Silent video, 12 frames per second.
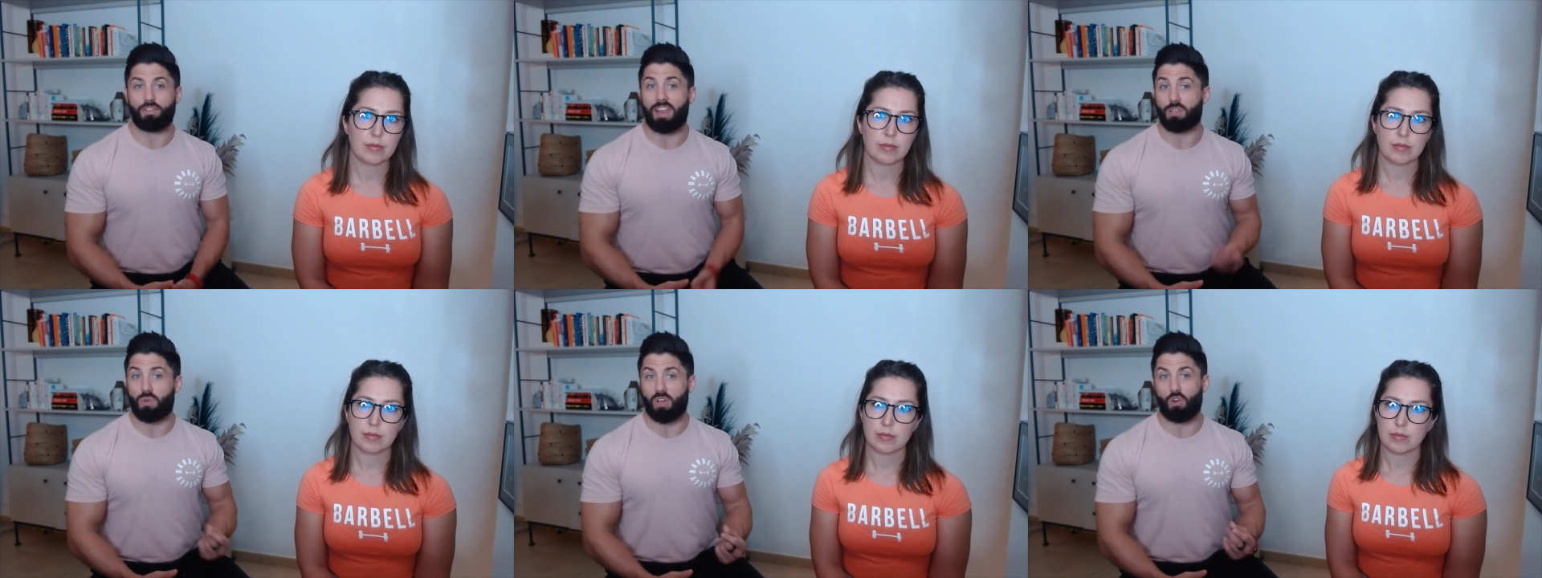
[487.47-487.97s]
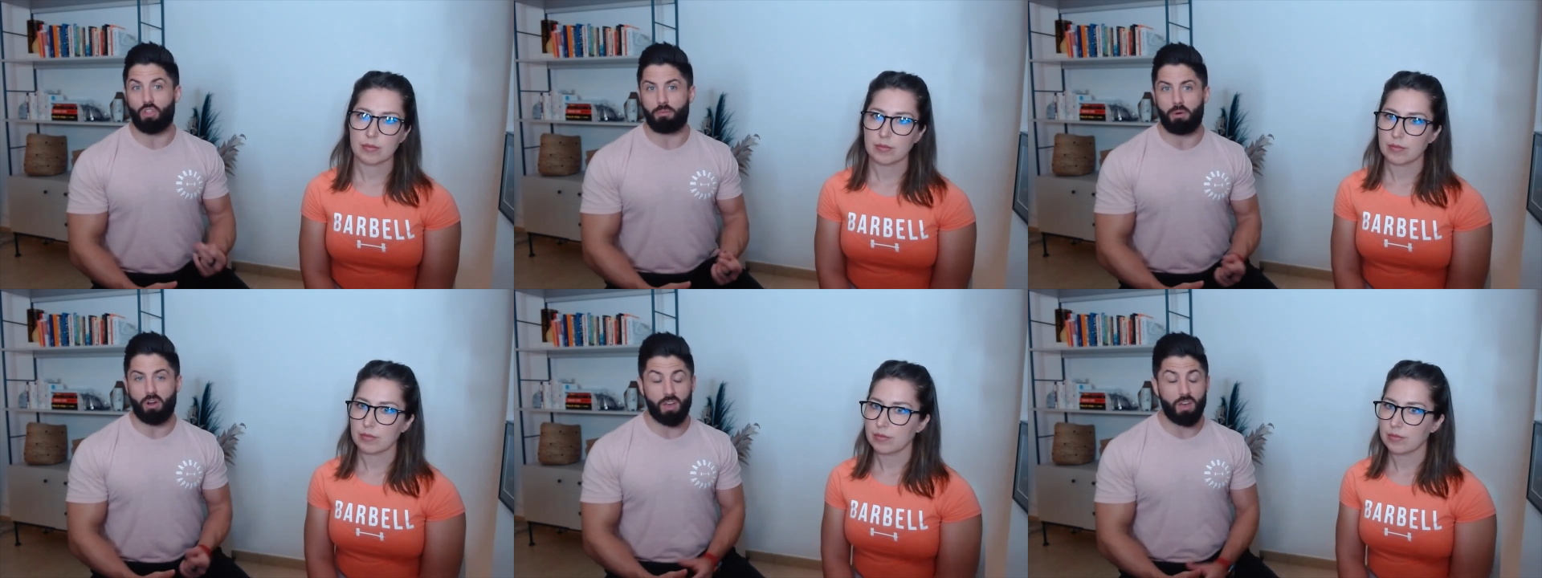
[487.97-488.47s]
Speaker 1: and that's where I got the
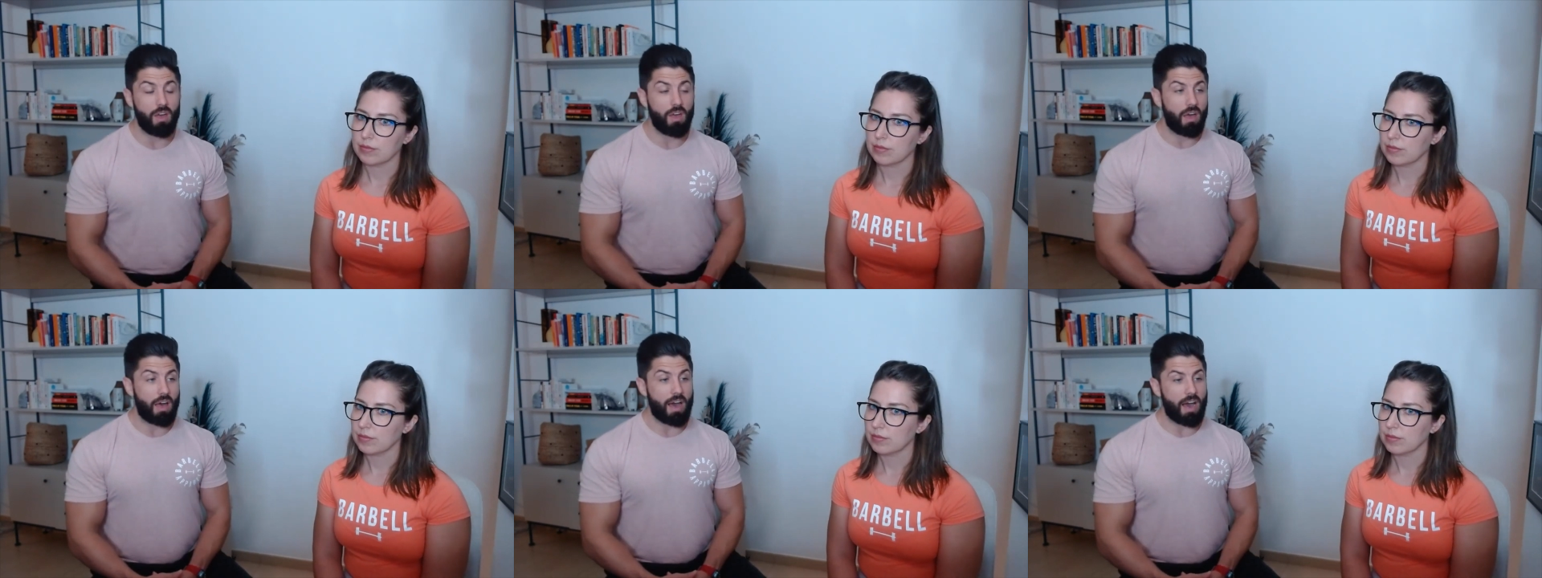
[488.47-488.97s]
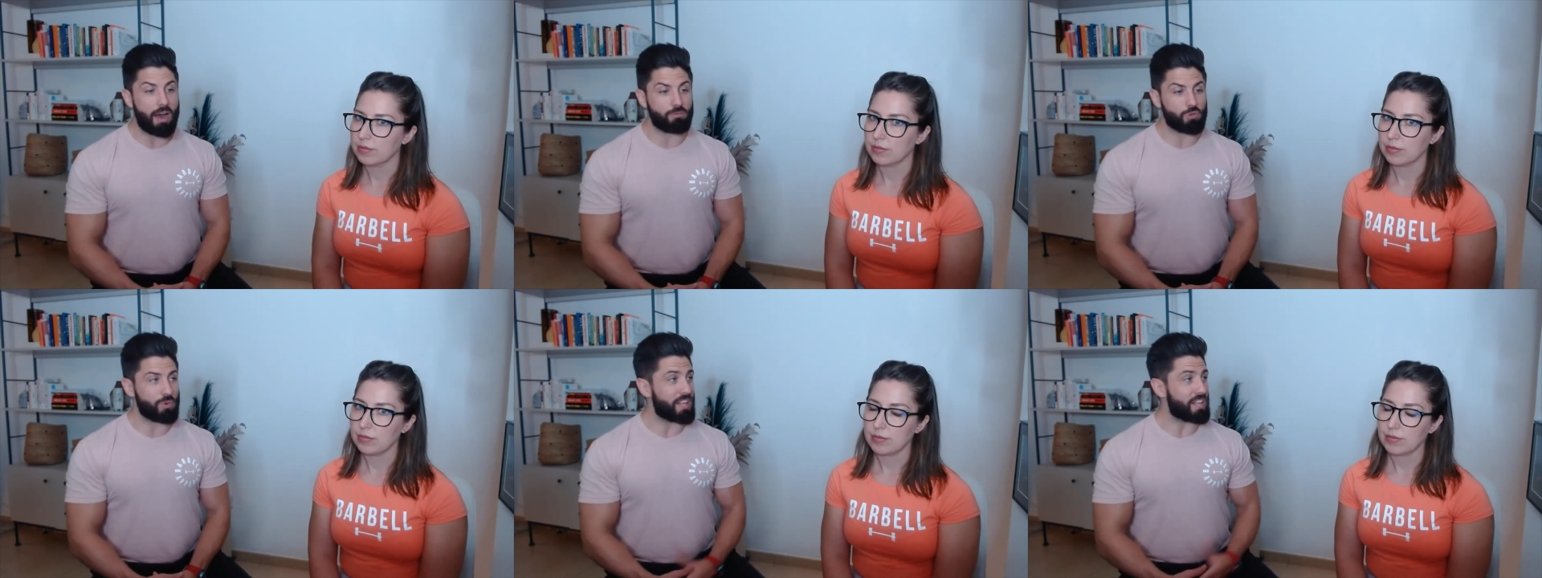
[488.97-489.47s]
bug. Um,
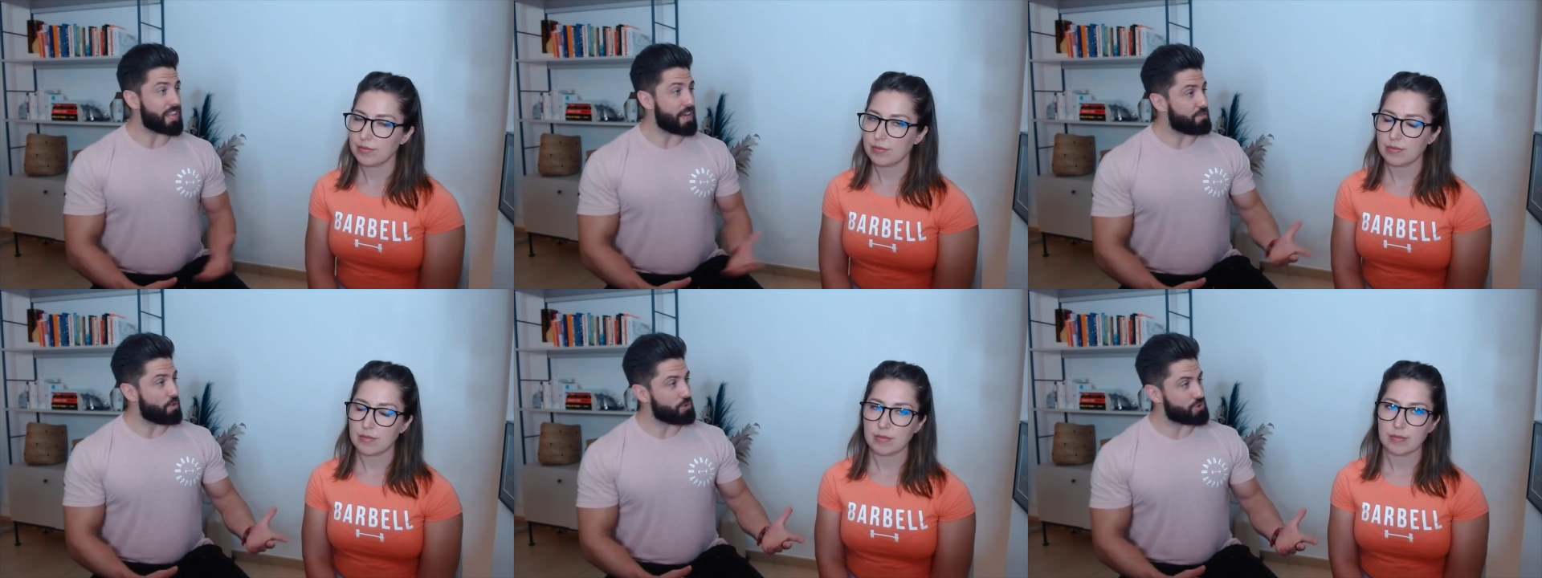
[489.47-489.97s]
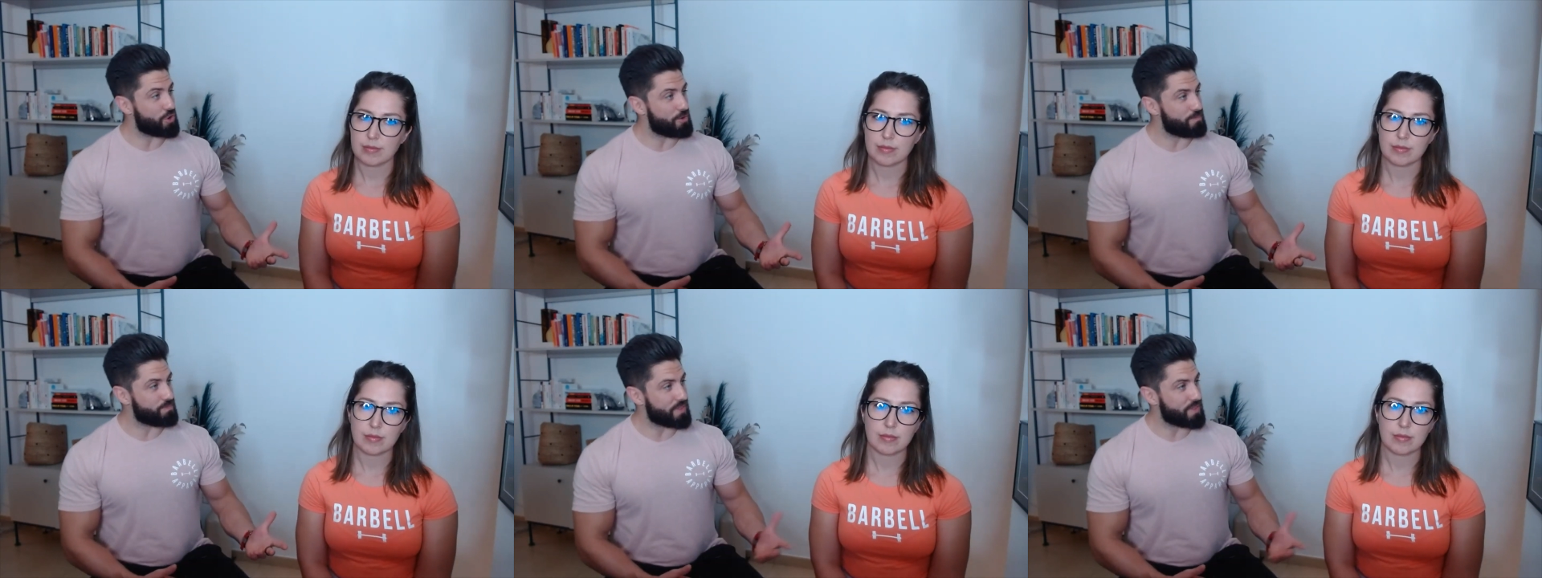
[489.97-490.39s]
so we did that photo shoot,